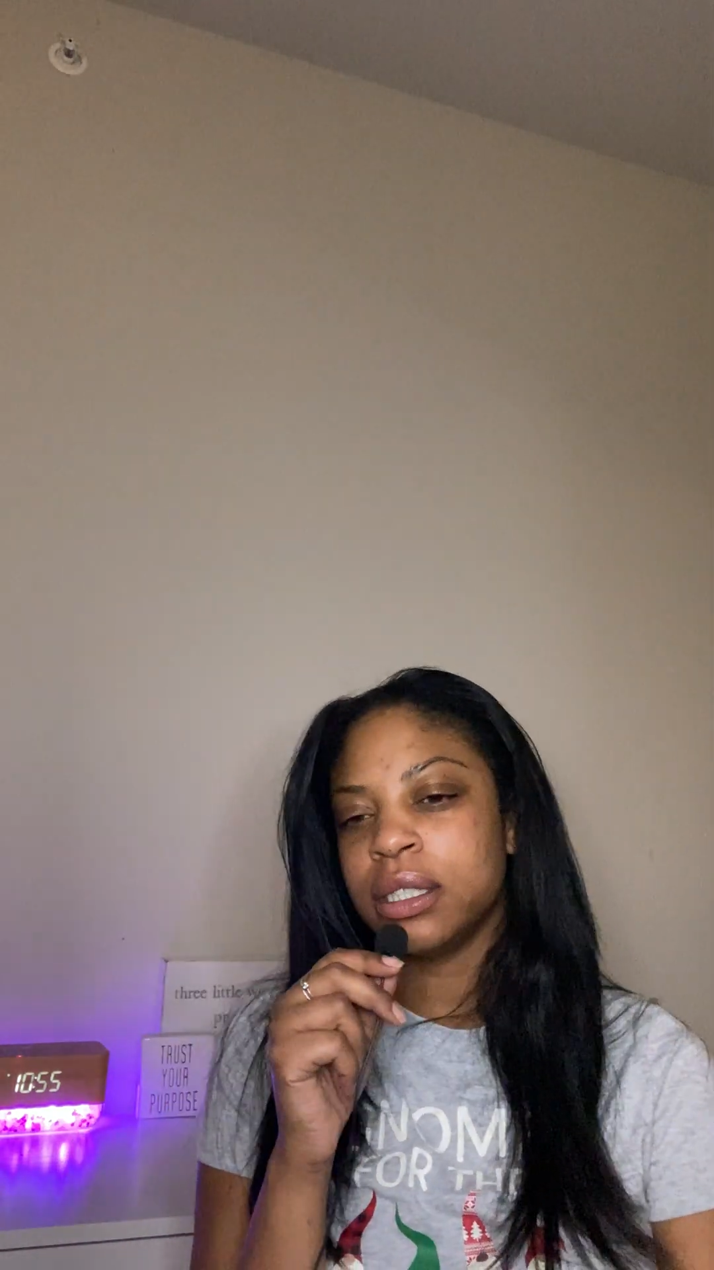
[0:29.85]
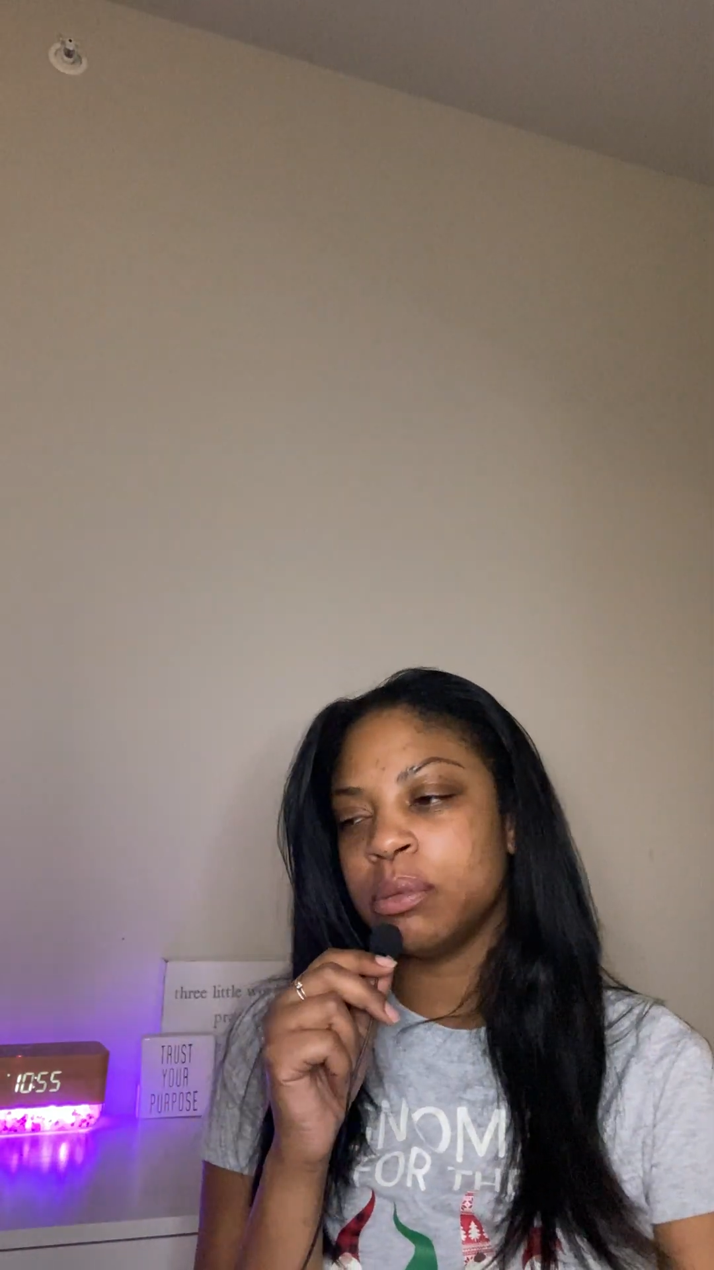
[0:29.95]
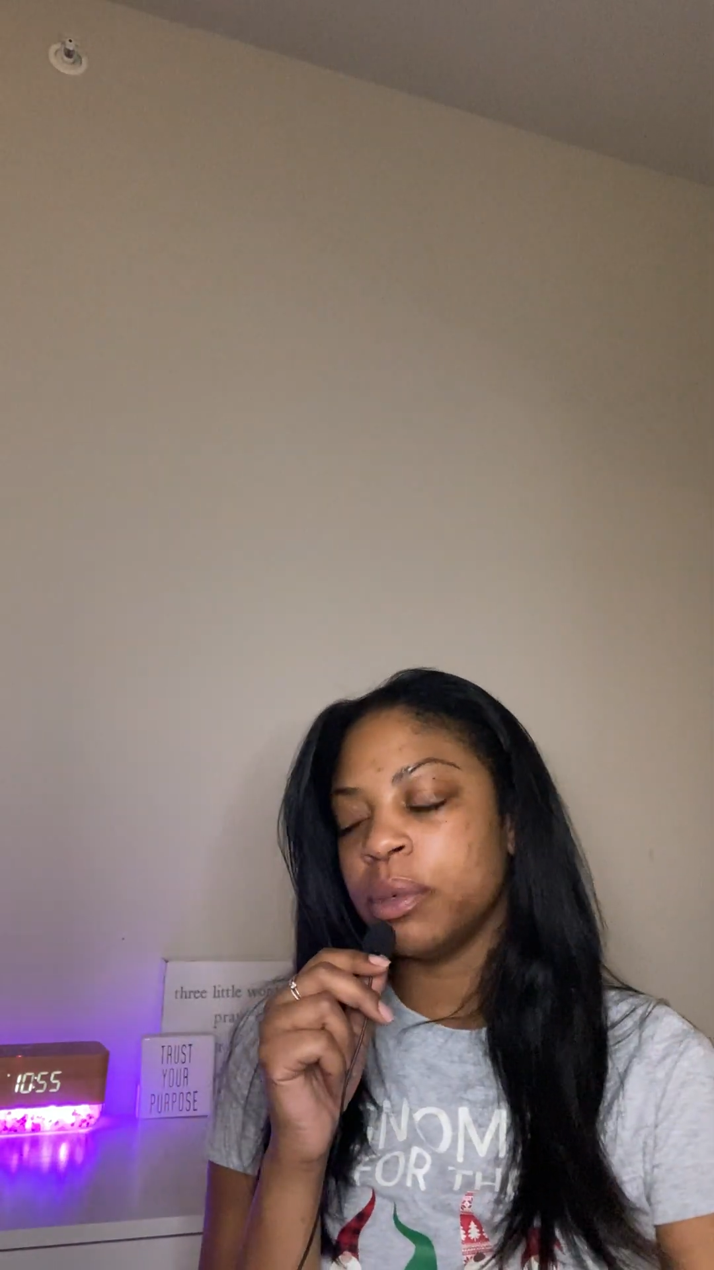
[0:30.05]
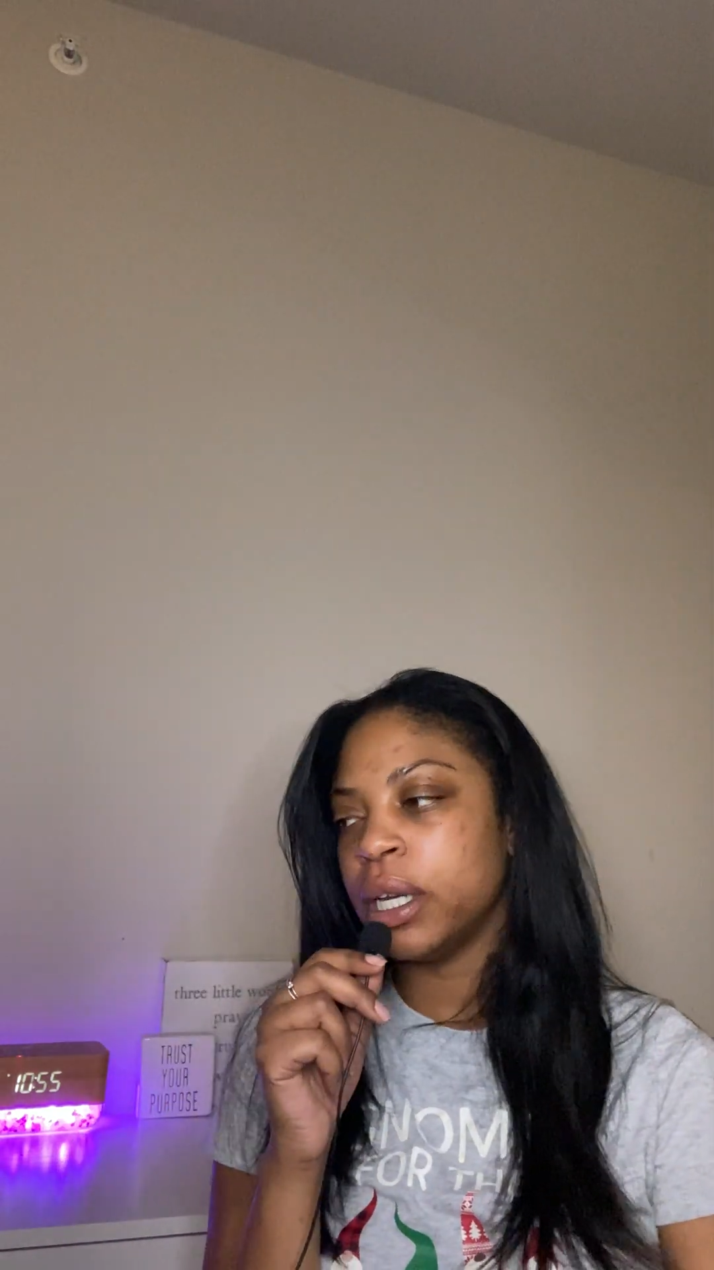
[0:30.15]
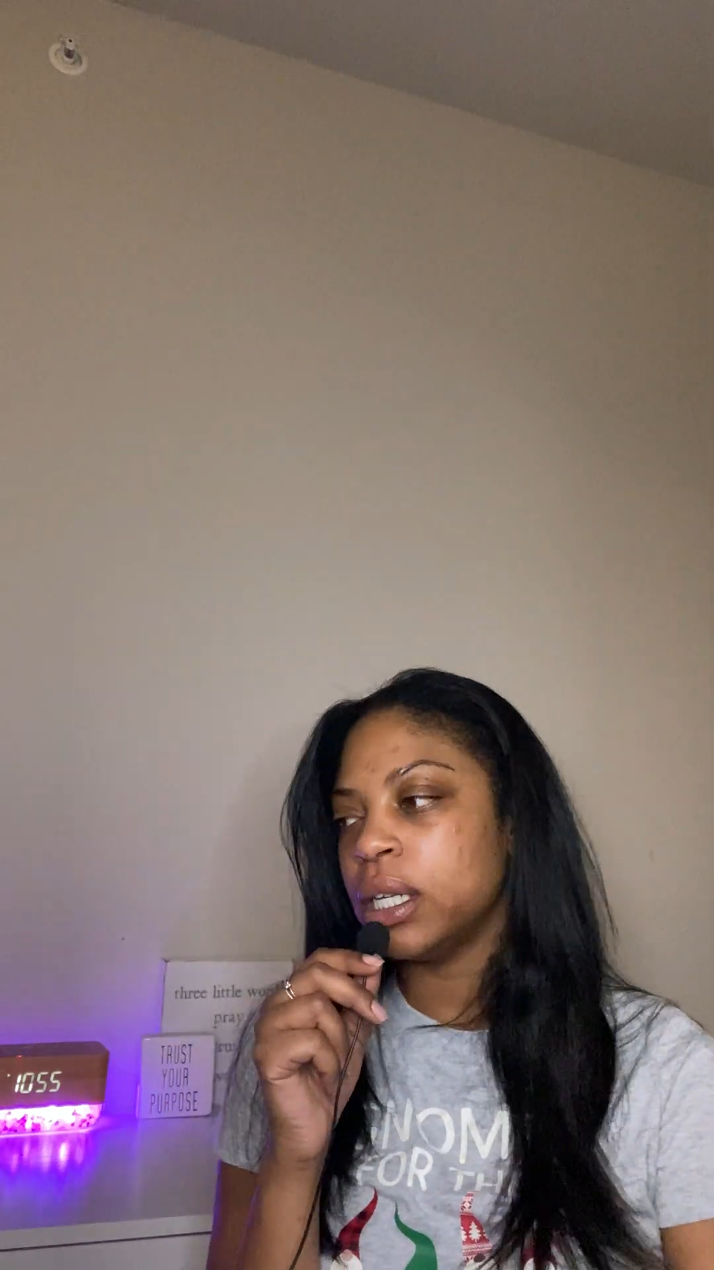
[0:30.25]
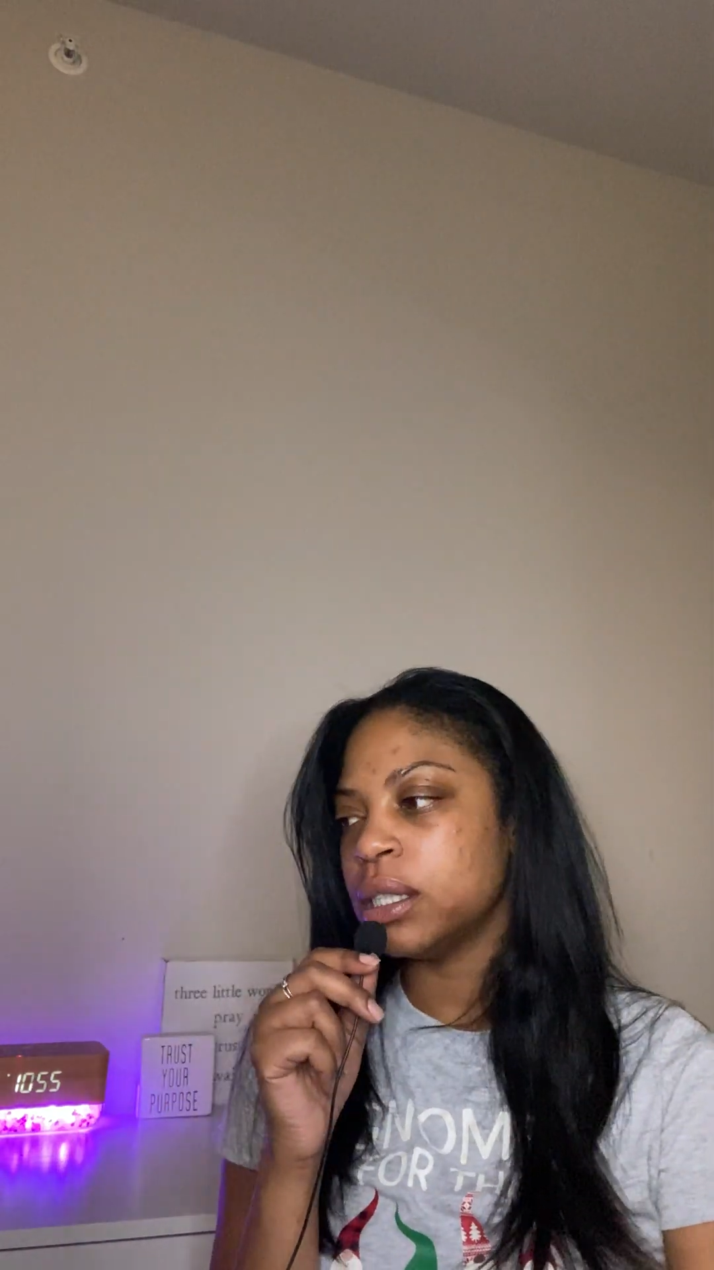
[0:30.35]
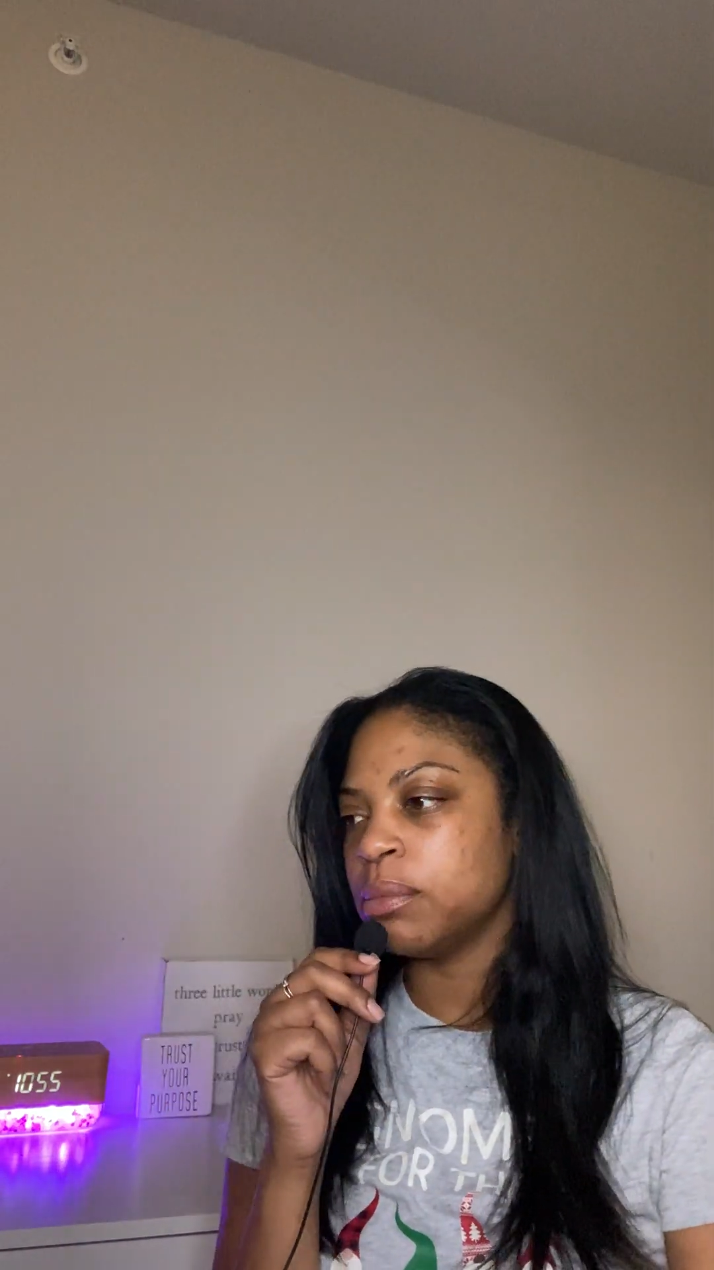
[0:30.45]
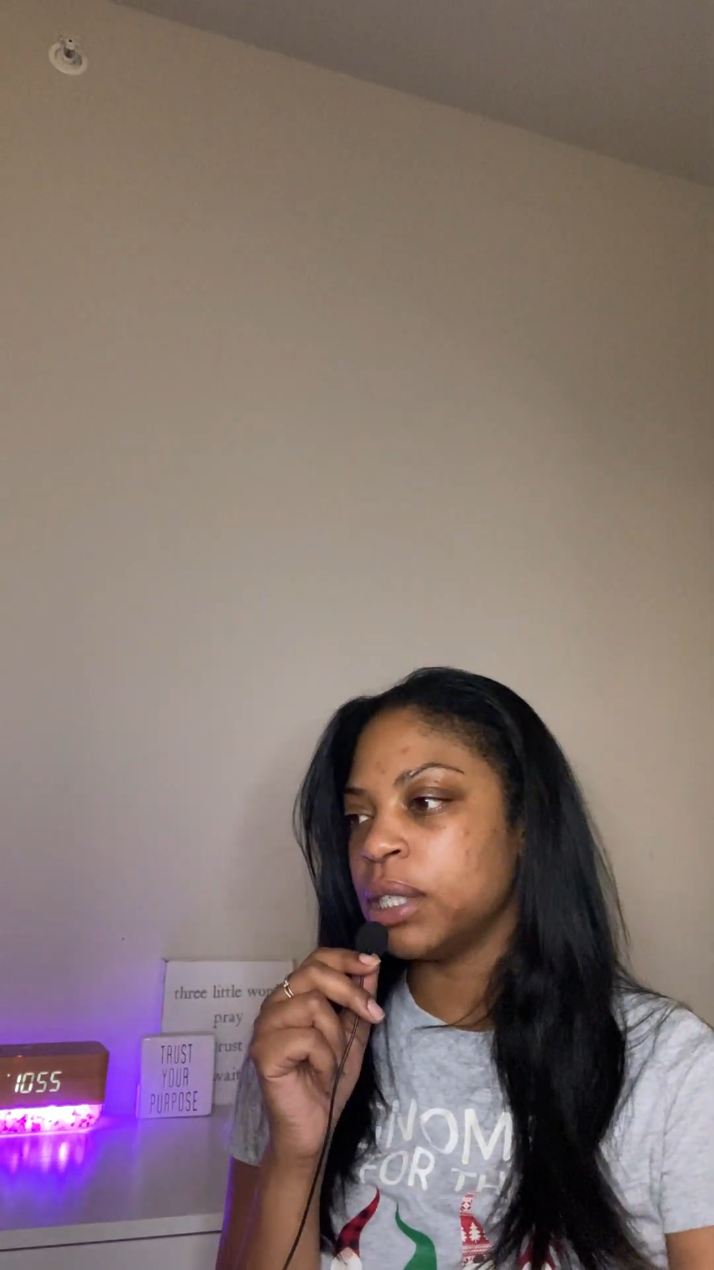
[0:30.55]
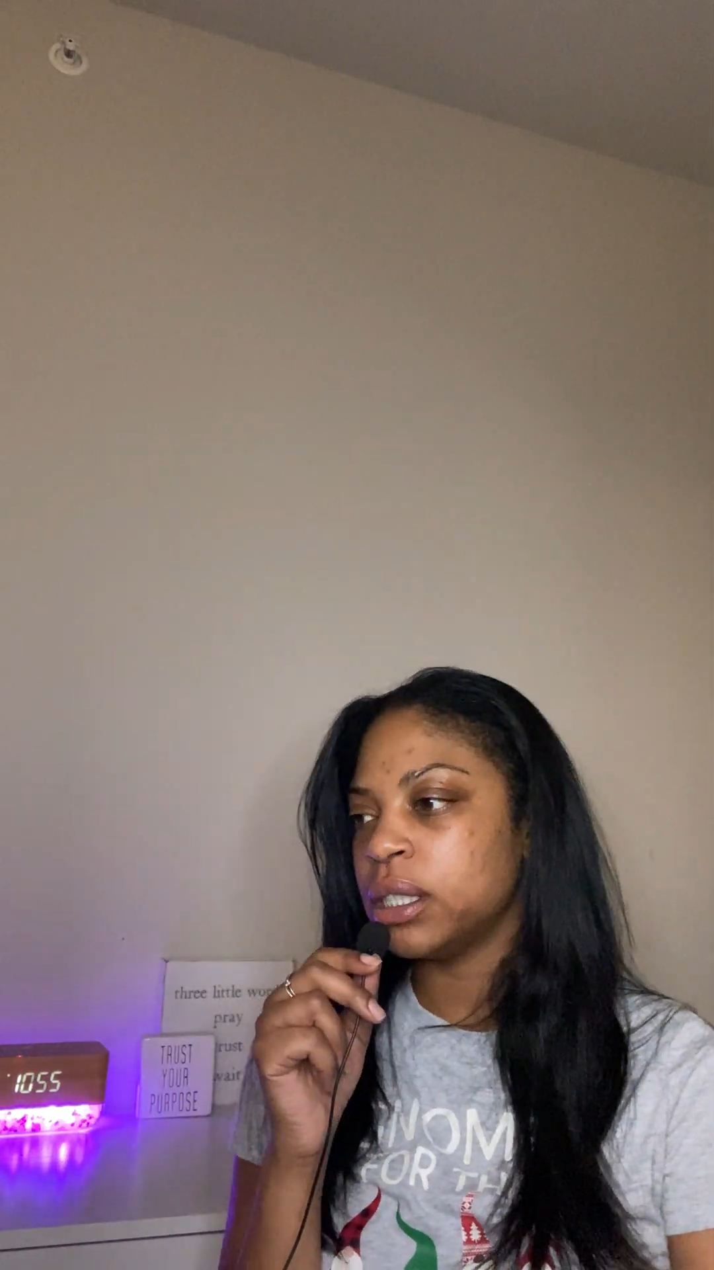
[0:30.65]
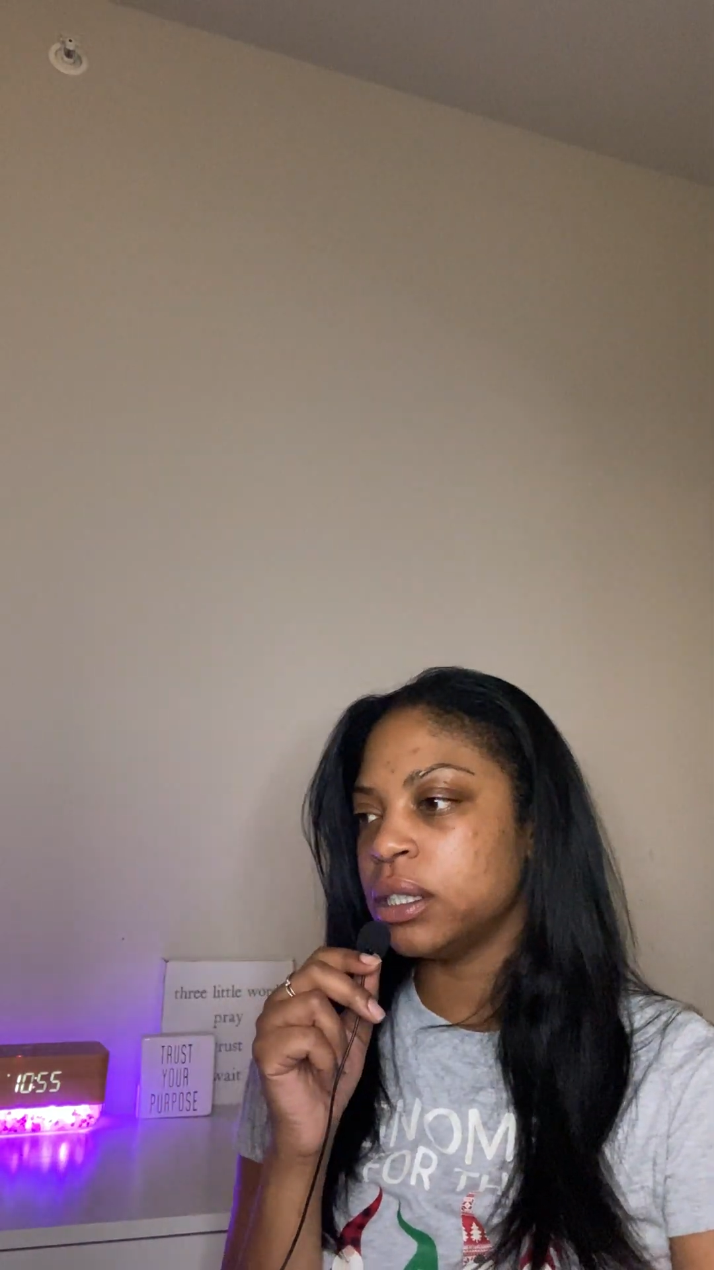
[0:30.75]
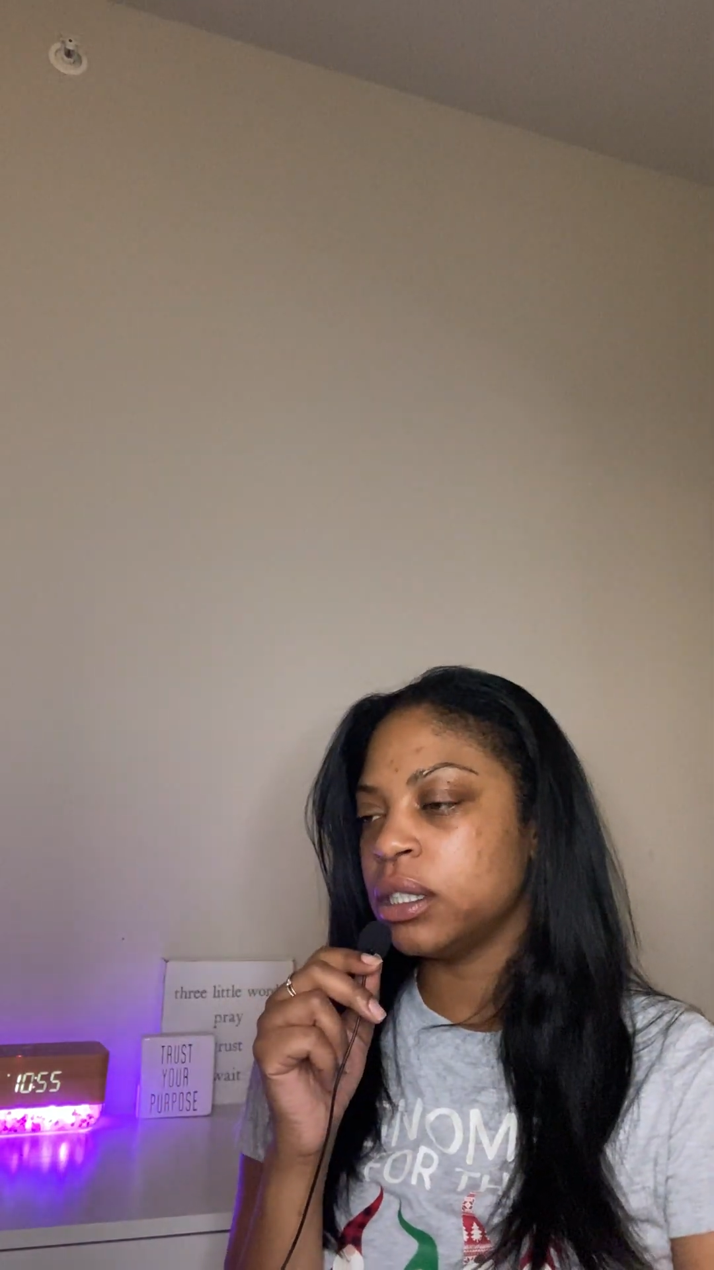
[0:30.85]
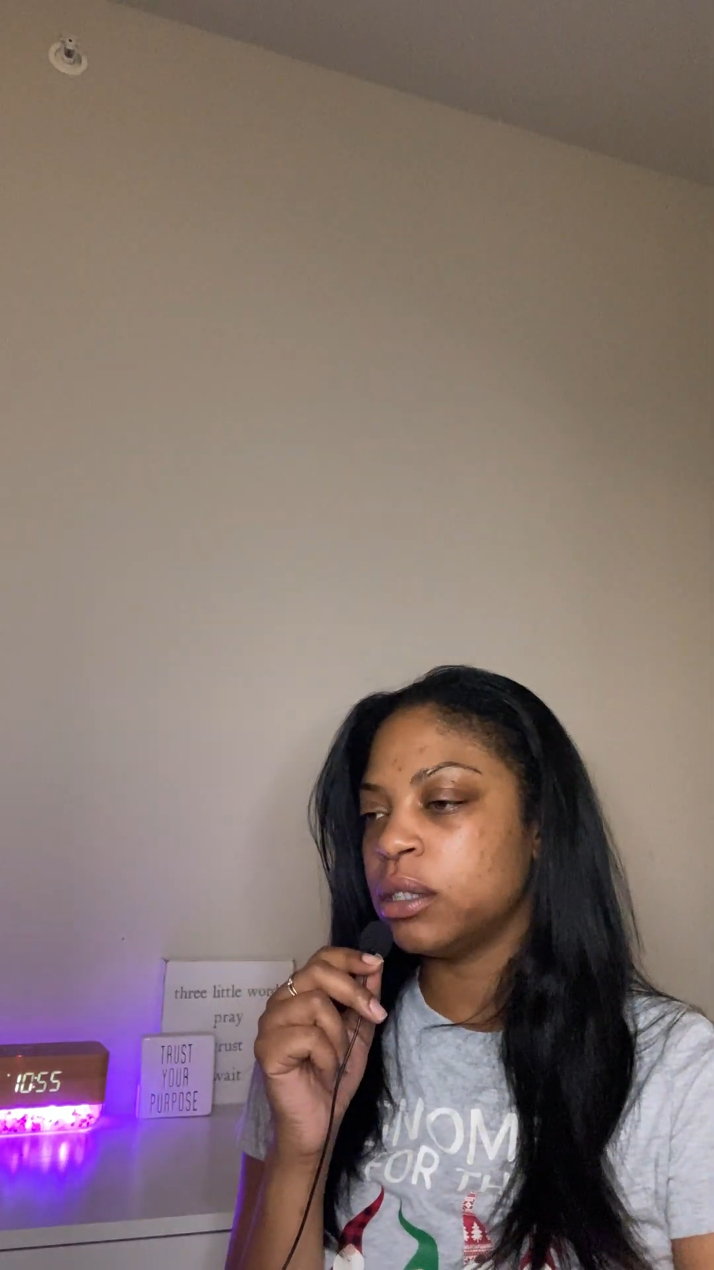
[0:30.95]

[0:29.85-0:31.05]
spread His message,